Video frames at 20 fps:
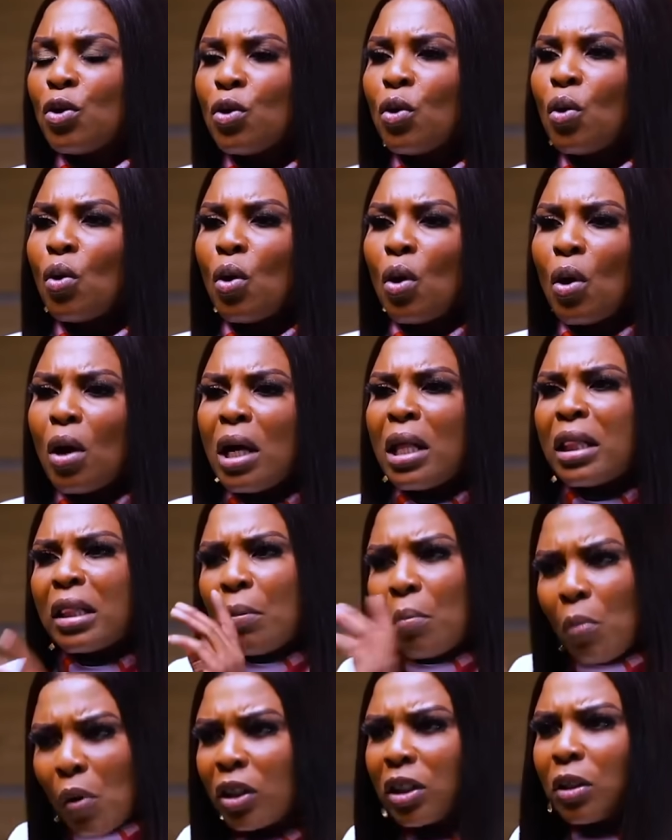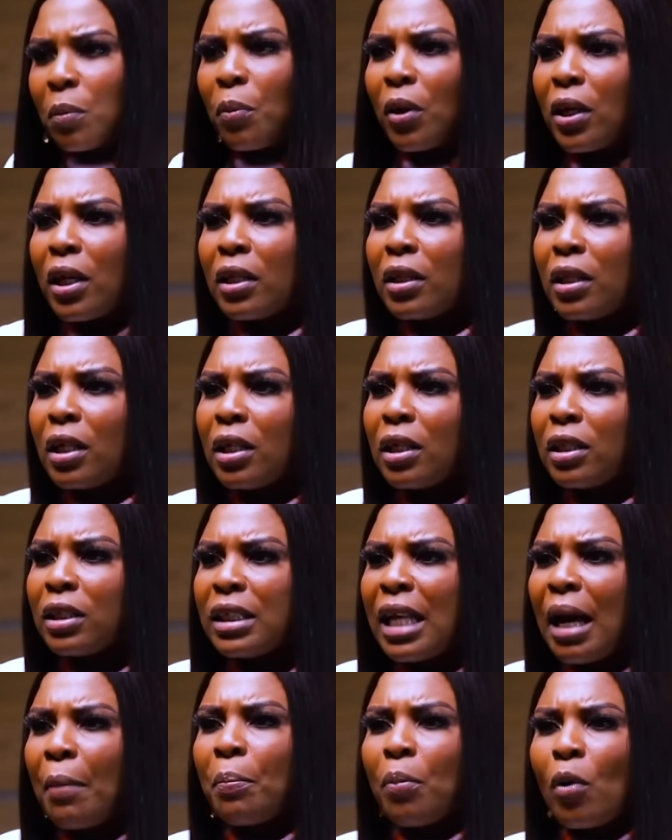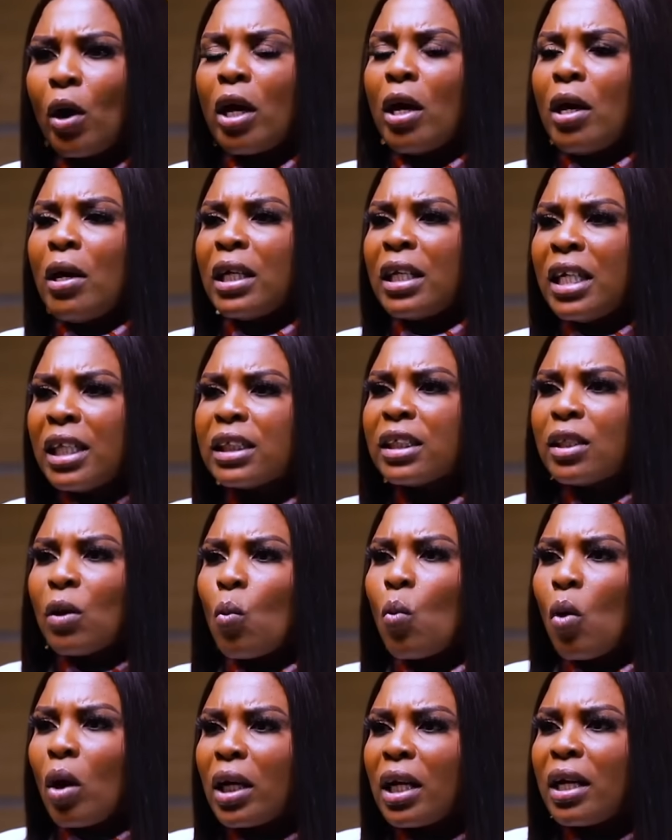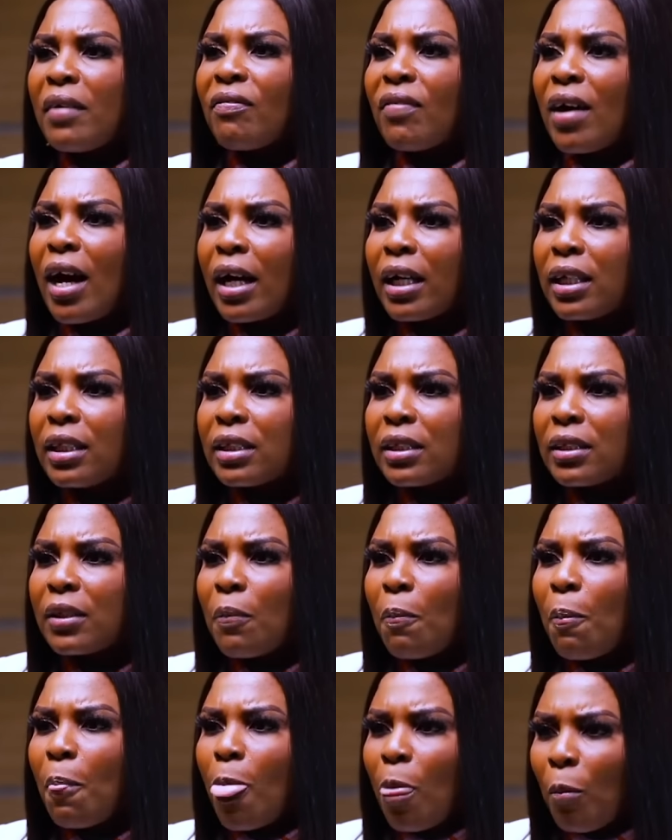You know, the most important thing is that boy, this is a worldly fight.